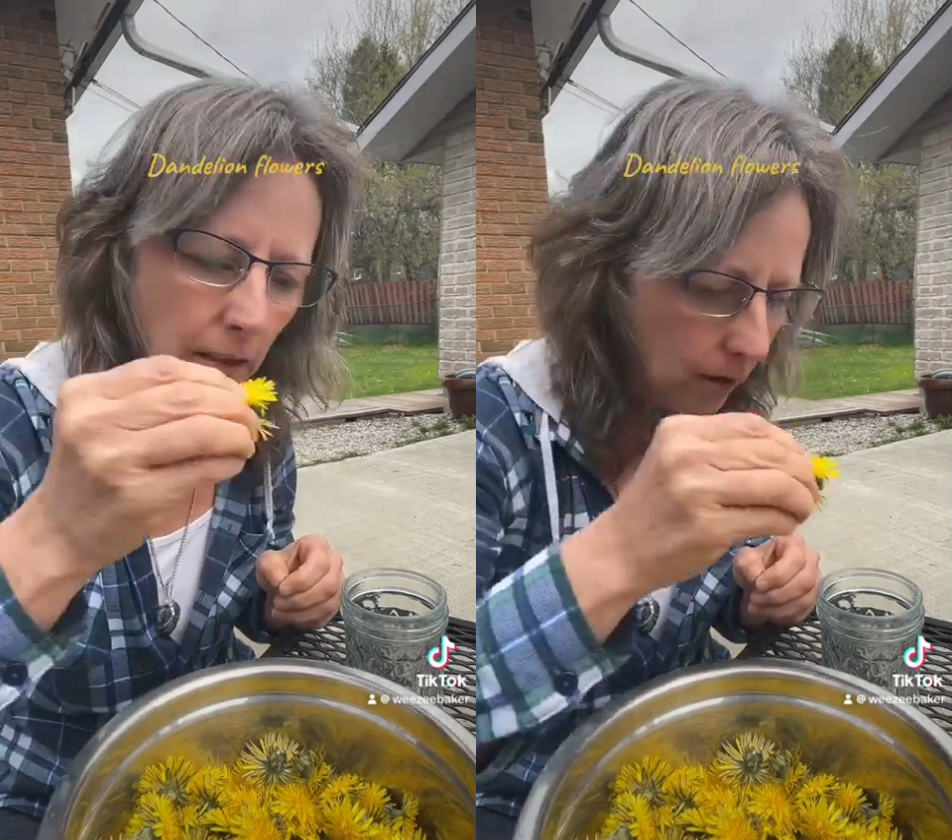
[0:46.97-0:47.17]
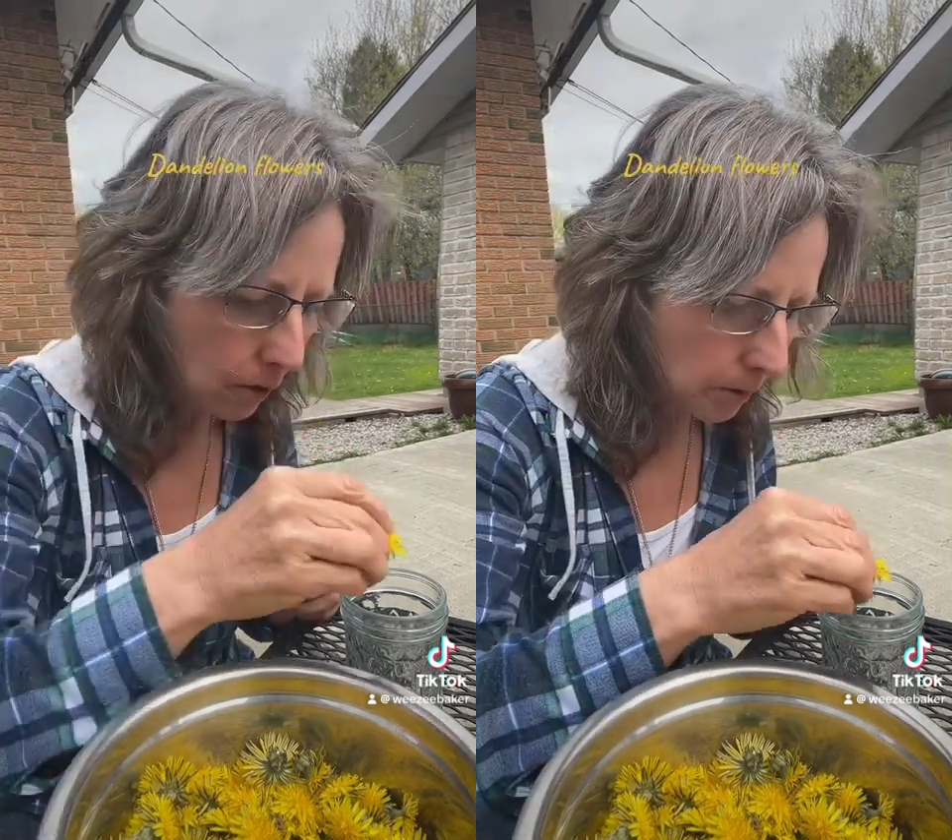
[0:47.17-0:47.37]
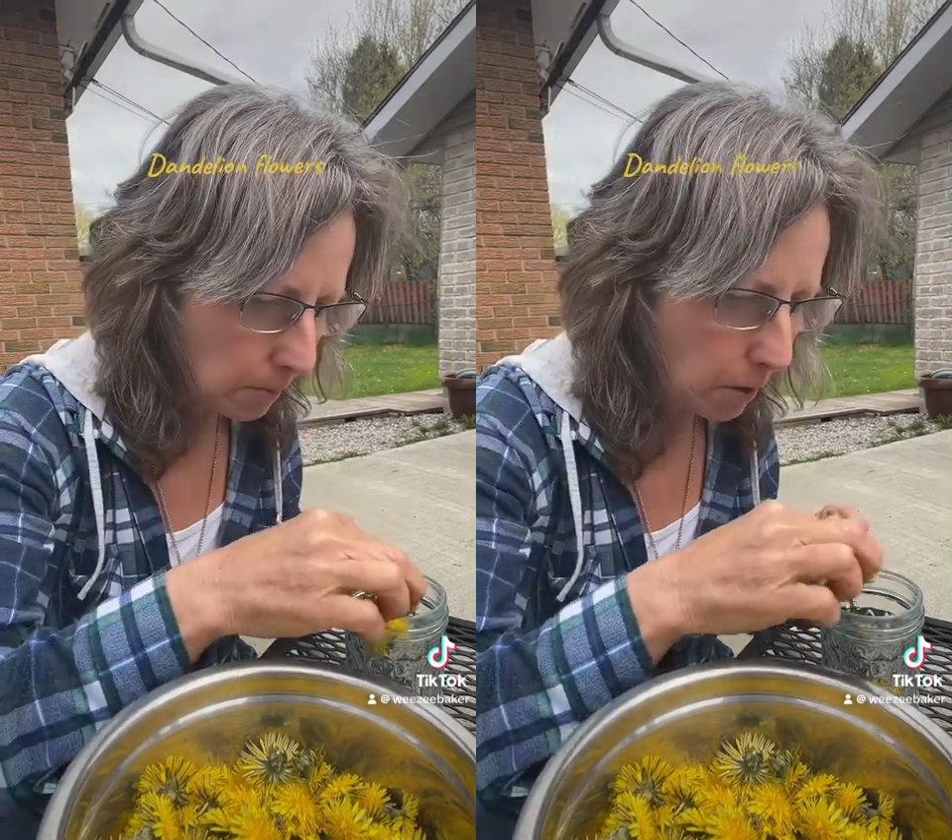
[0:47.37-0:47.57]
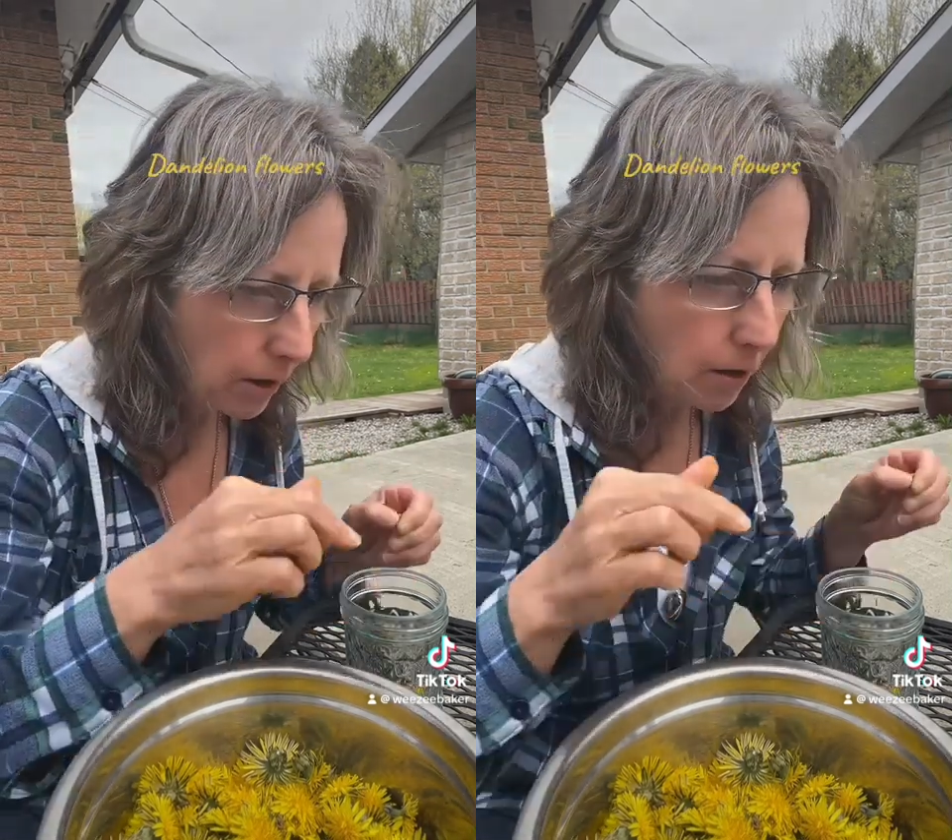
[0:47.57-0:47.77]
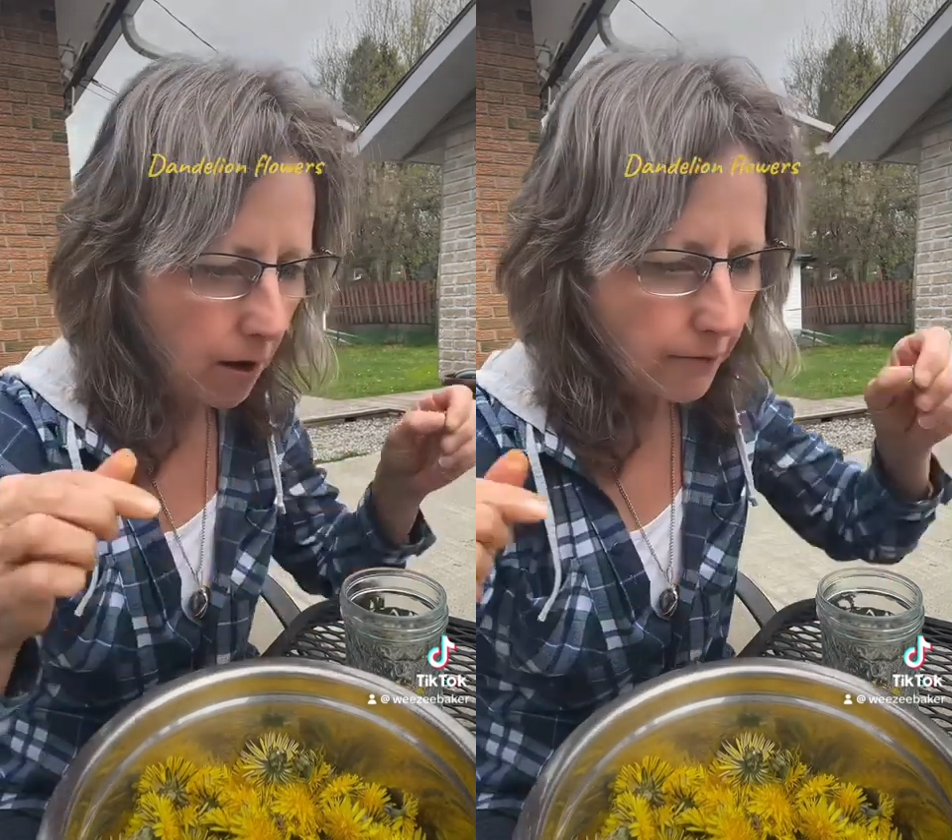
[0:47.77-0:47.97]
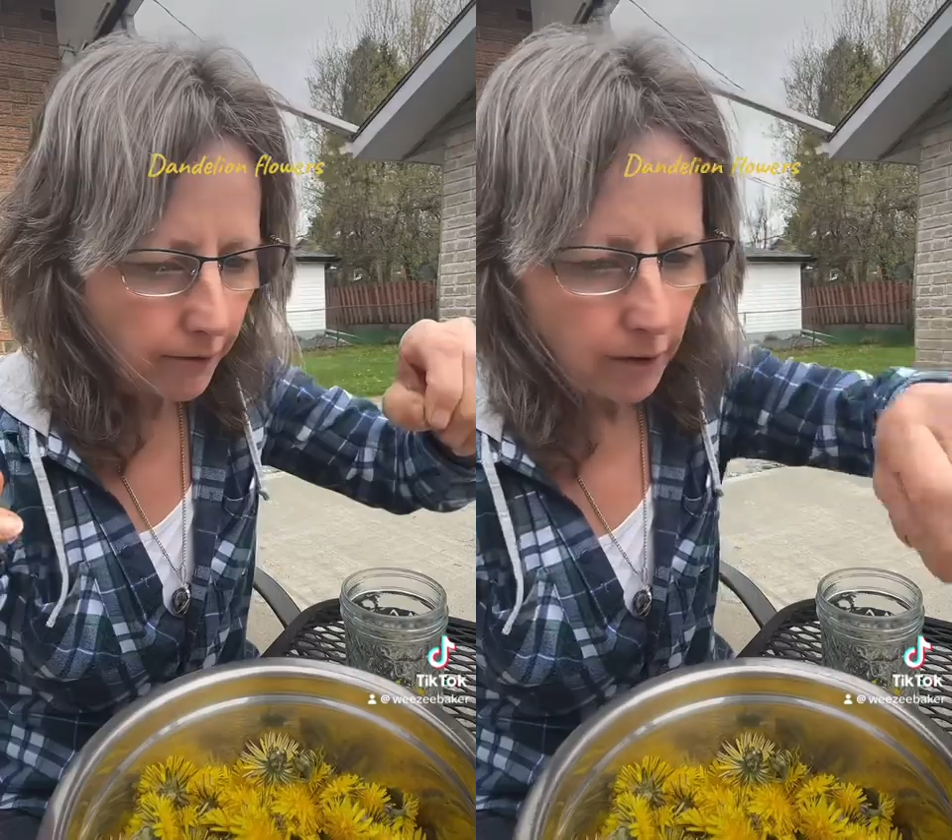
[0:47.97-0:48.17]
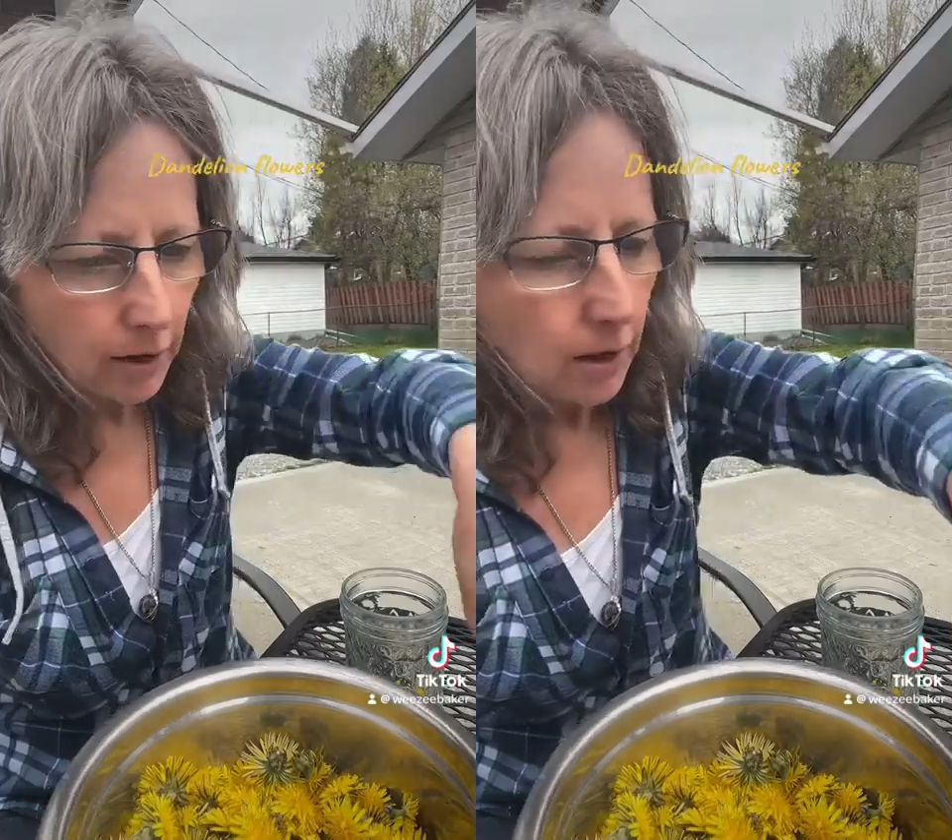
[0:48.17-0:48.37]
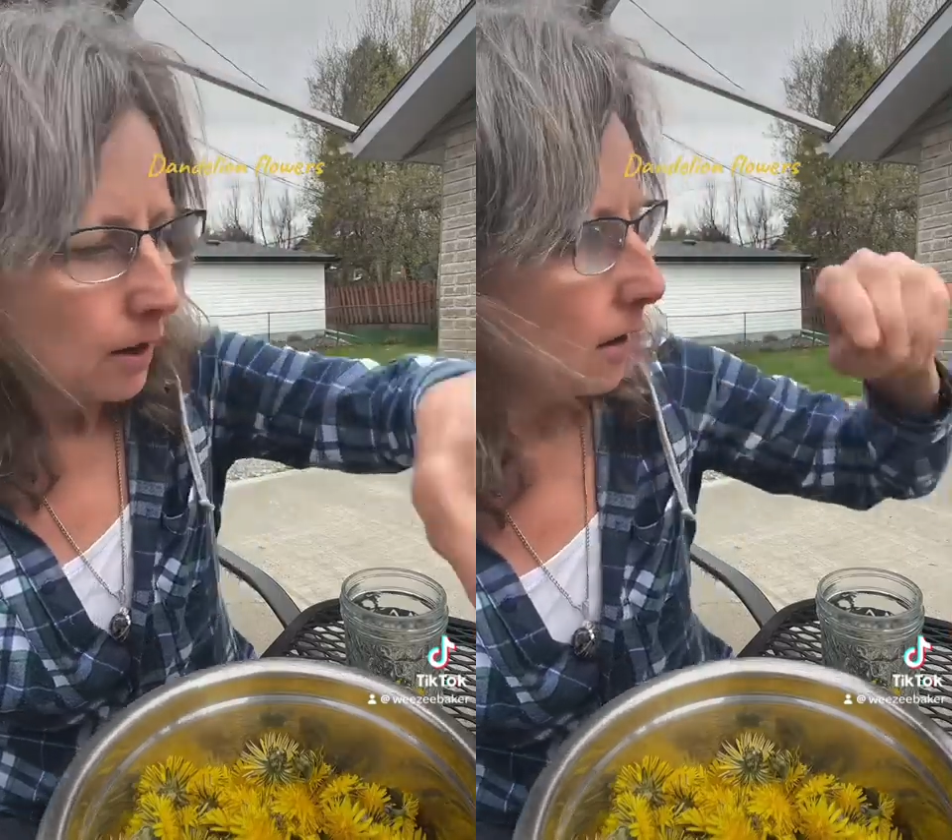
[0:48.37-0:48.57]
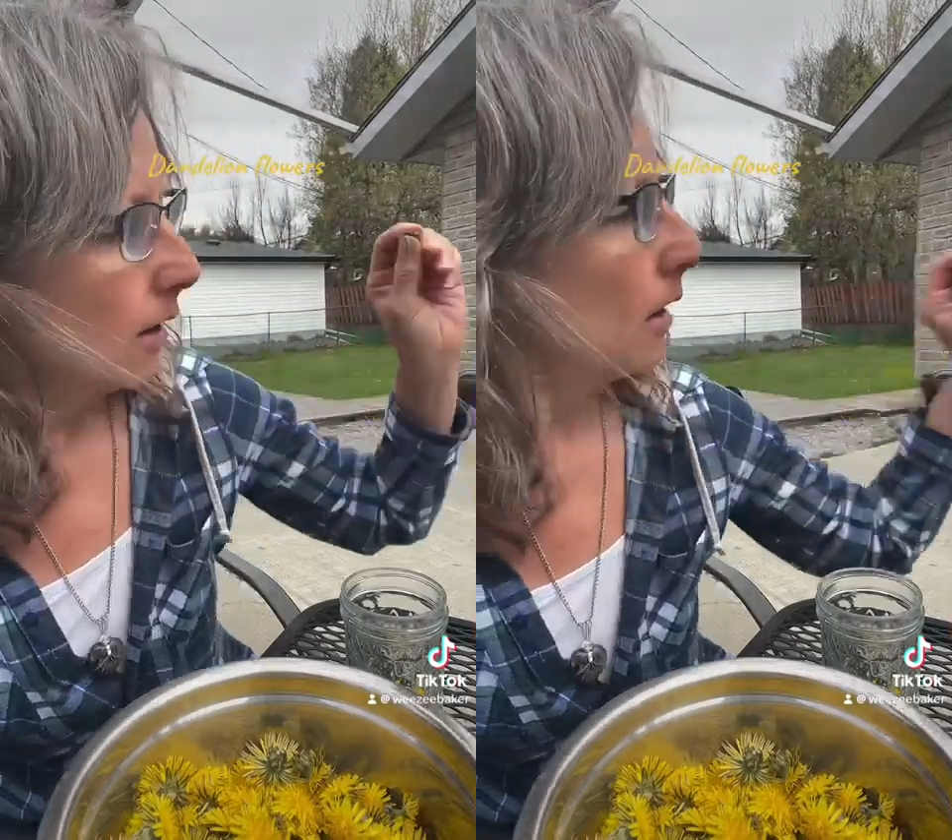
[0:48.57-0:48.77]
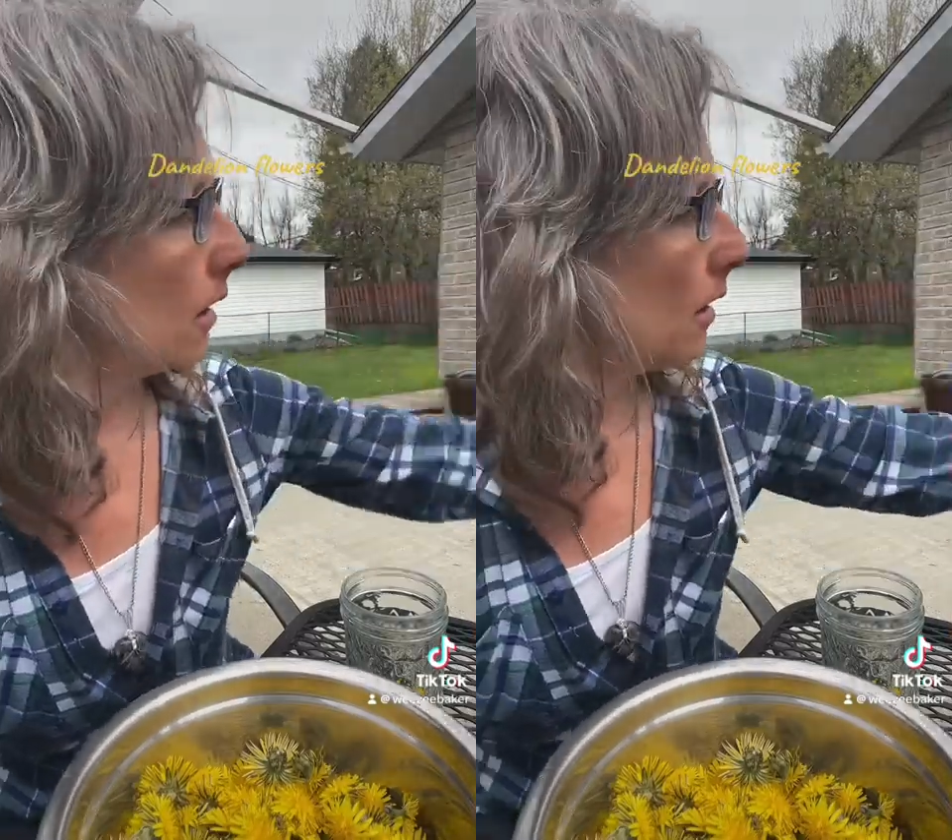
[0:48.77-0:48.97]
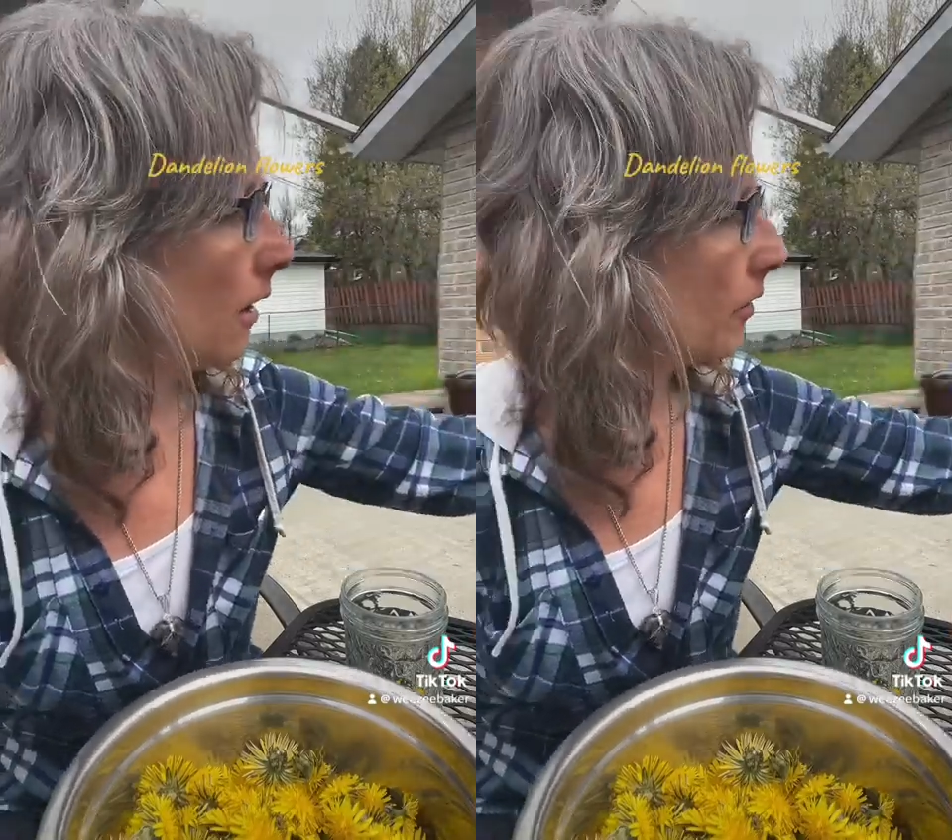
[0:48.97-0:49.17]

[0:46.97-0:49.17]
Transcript: green part off of the